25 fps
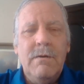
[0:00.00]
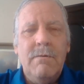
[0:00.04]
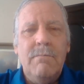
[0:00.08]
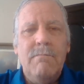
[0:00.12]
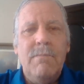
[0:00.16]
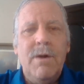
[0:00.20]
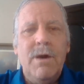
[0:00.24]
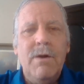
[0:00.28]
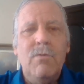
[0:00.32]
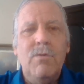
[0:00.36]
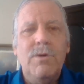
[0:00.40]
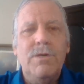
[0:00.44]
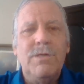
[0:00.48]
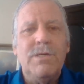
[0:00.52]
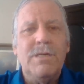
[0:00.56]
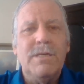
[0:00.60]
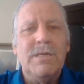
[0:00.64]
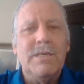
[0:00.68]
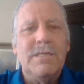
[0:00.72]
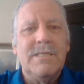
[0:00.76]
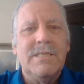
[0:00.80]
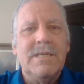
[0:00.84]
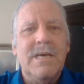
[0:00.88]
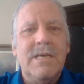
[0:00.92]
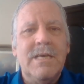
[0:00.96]
by which an
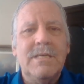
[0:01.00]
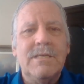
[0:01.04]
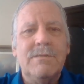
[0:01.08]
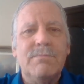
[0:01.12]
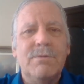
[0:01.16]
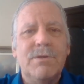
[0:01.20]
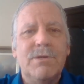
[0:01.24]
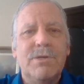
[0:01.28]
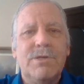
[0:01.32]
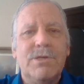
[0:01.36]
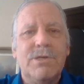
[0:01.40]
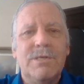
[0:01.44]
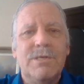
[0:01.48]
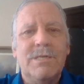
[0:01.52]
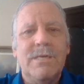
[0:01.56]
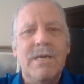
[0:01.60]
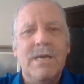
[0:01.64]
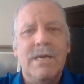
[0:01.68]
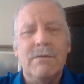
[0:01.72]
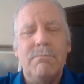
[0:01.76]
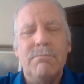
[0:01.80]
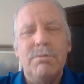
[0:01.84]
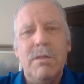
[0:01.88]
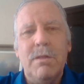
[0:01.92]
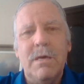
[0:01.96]
assessment should
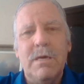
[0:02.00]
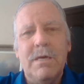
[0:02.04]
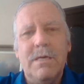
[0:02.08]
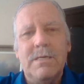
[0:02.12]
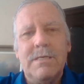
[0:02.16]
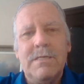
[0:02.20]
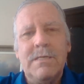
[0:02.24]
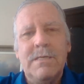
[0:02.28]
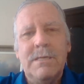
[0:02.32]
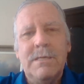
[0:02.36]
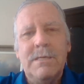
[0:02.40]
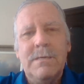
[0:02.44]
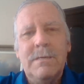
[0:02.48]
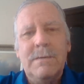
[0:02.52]
take place.